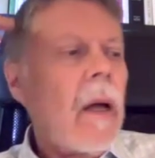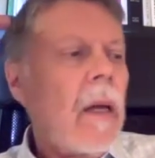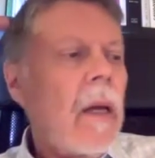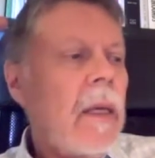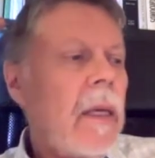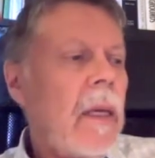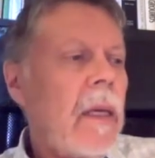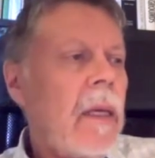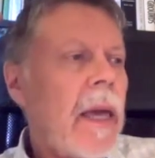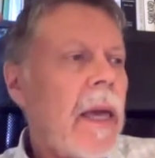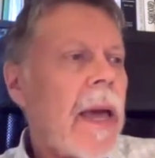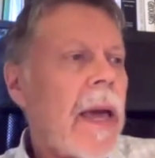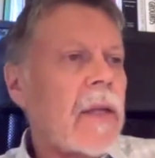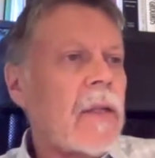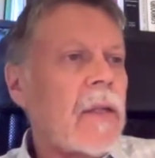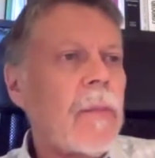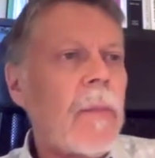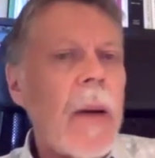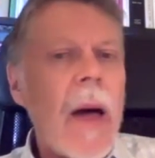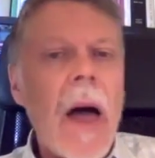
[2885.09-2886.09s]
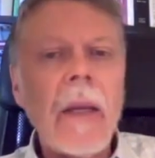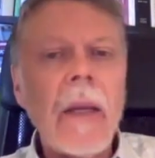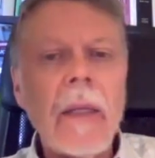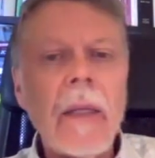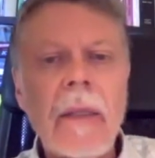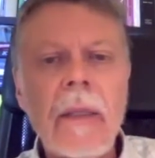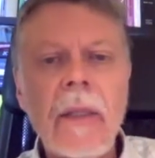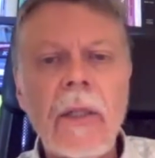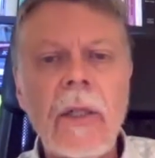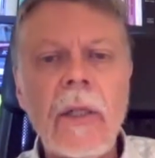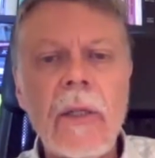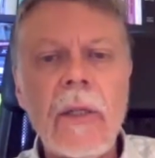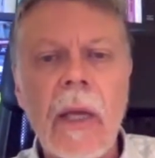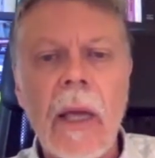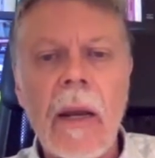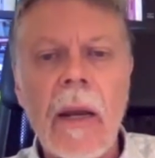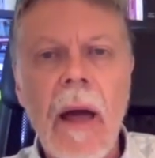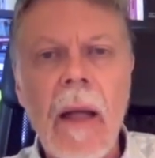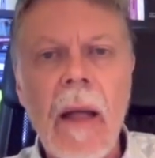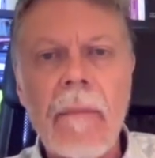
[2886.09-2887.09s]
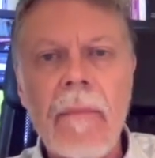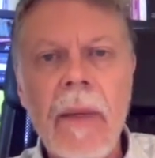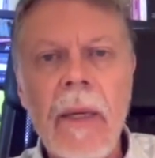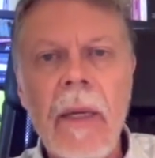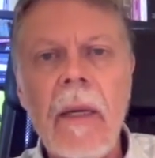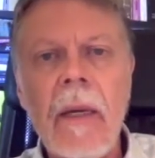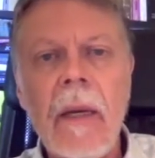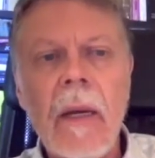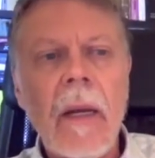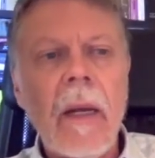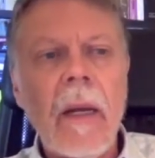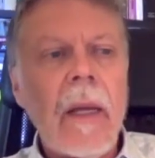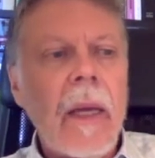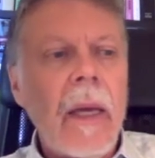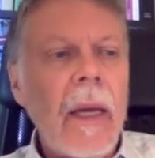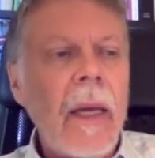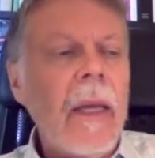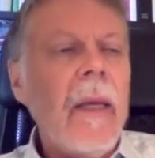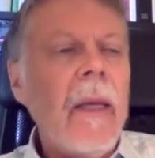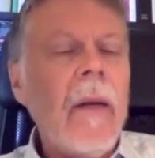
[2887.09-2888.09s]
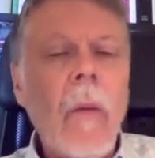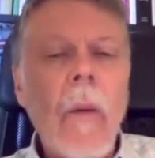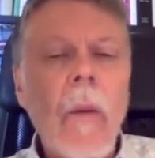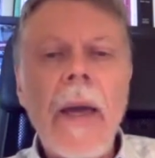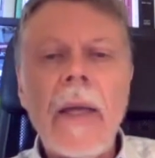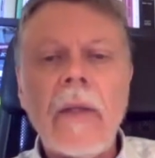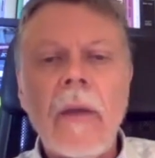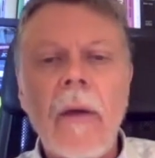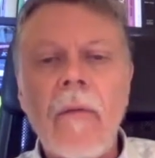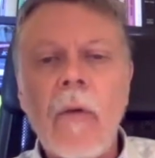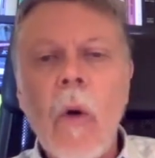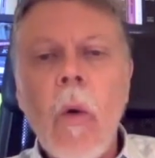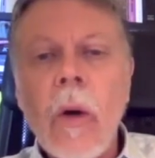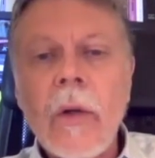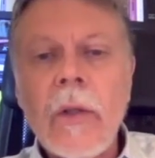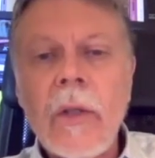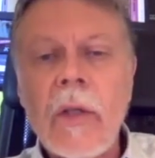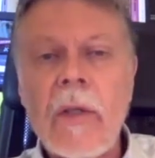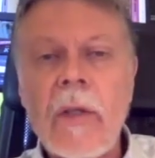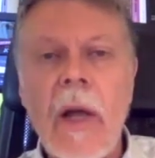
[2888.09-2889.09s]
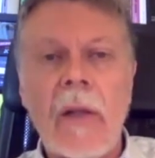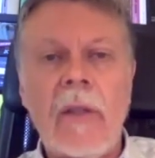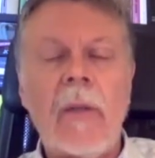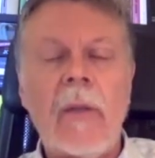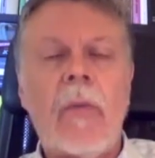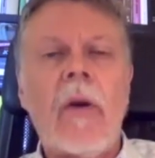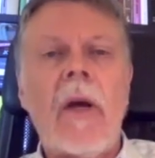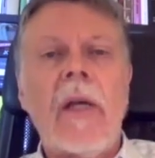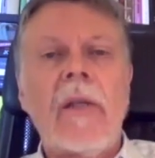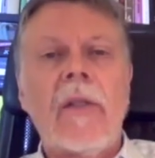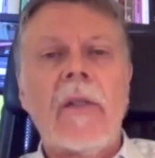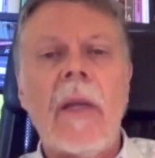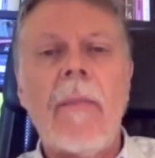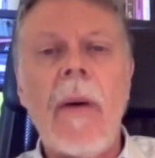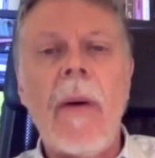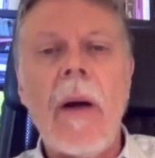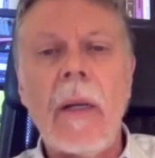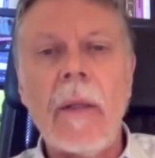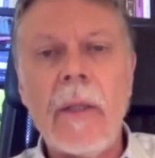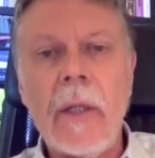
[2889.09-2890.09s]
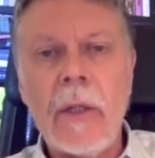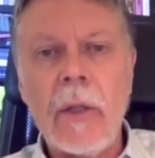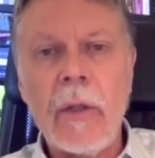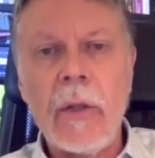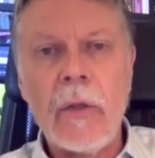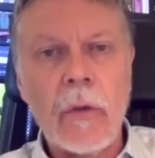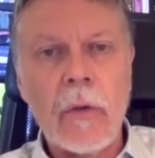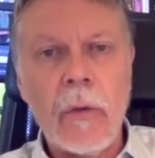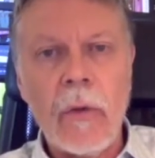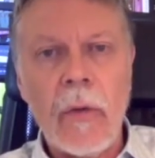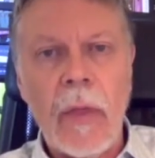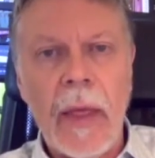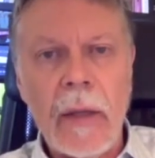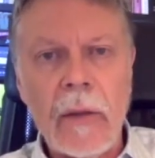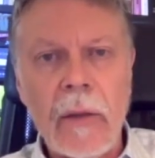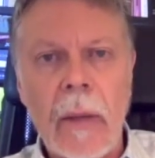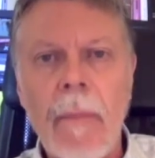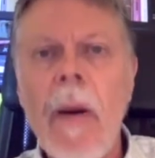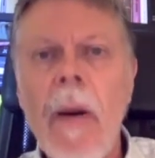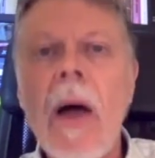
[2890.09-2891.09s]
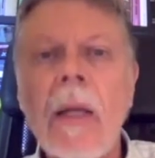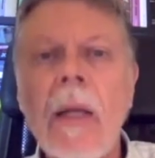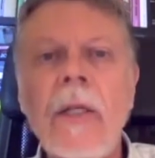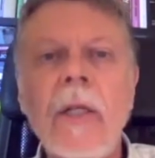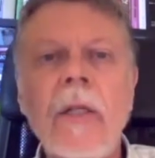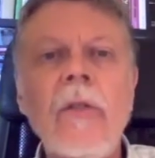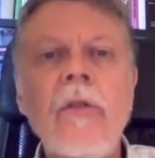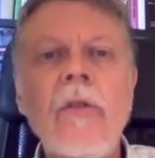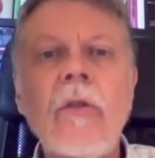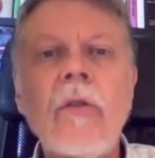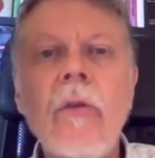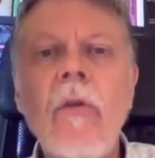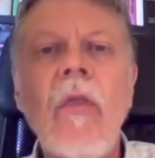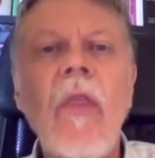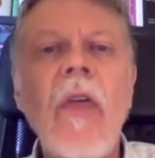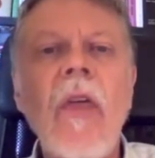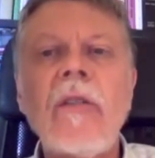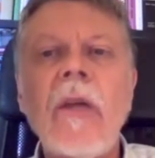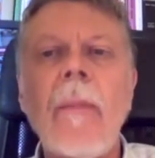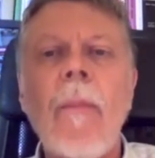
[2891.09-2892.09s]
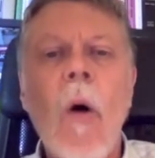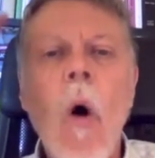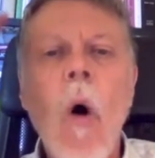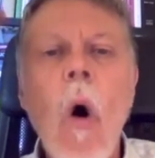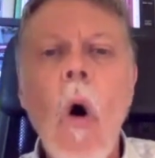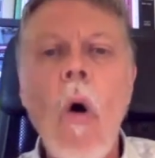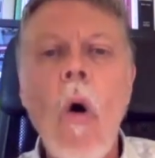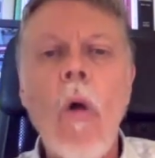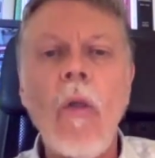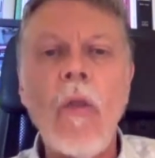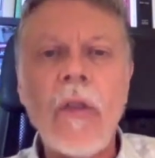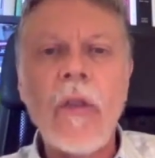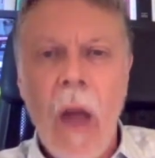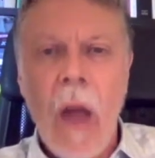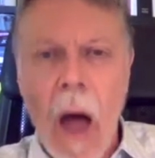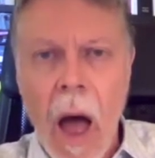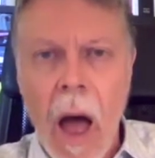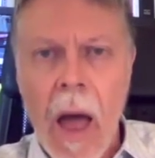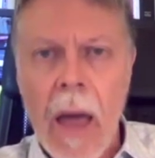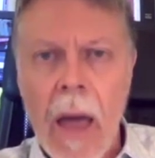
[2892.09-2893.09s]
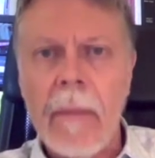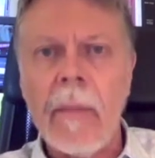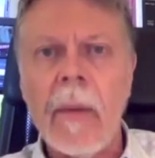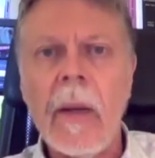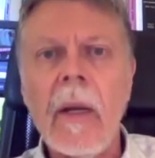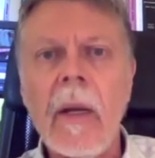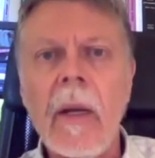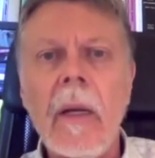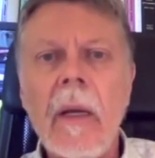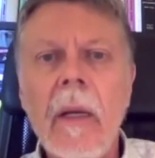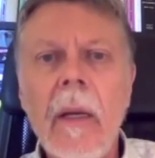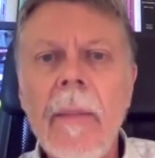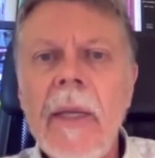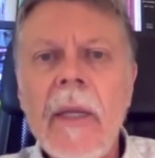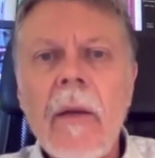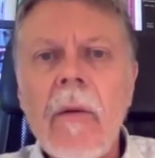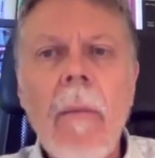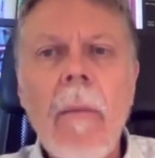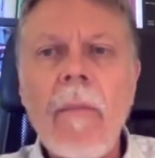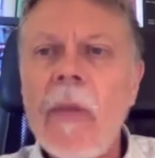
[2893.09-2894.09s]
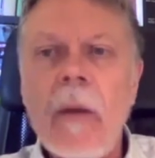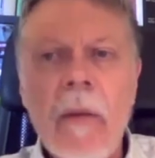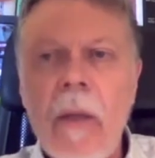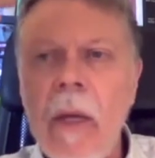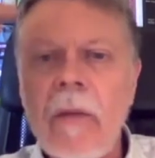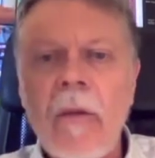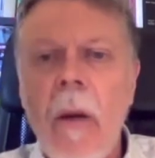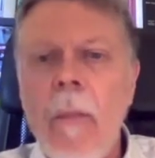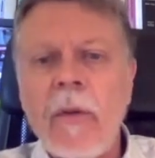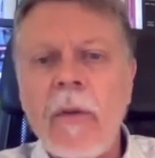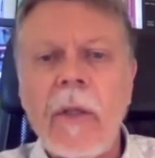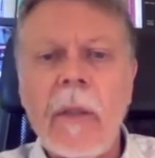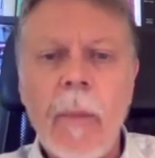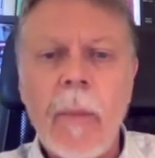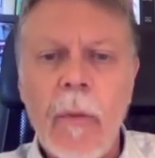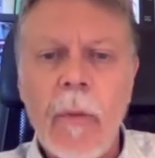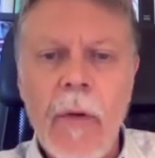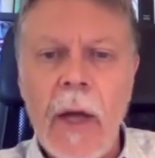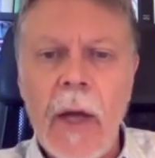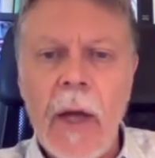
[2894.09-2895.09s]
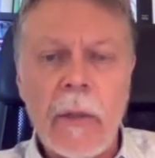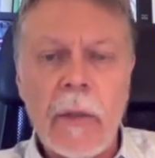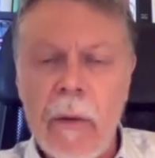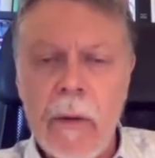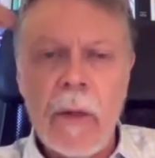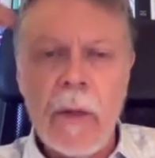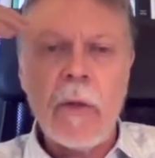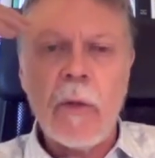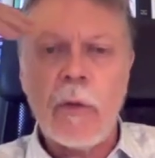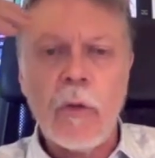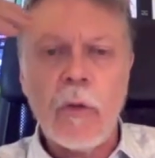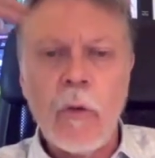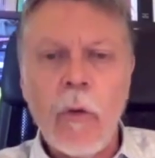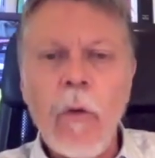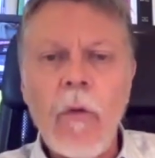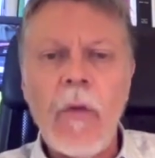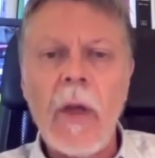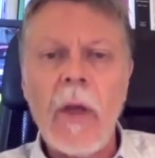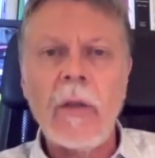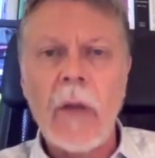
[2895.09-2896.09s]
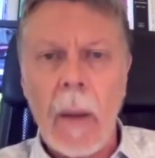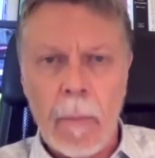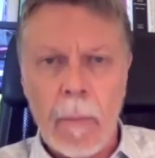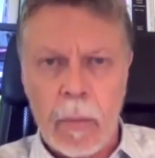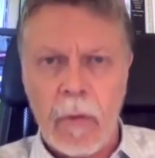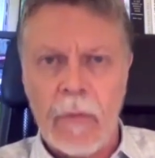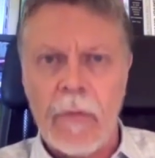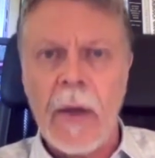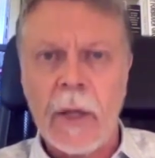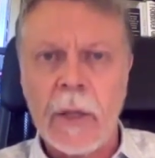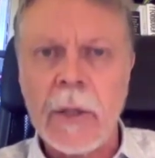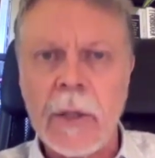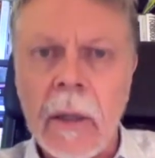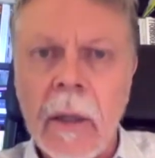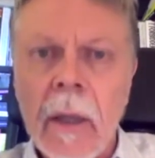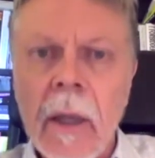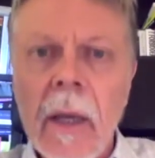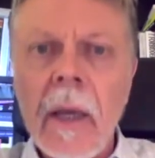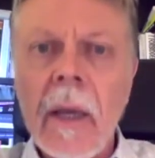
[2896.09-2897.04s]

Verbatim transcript: Yes, politicians cannot be. In a way, of course, it's not surprising that politicians screw things up. Politicians screw things up all the time. I mean, it's almost like a profession. They're in the screw things up profession.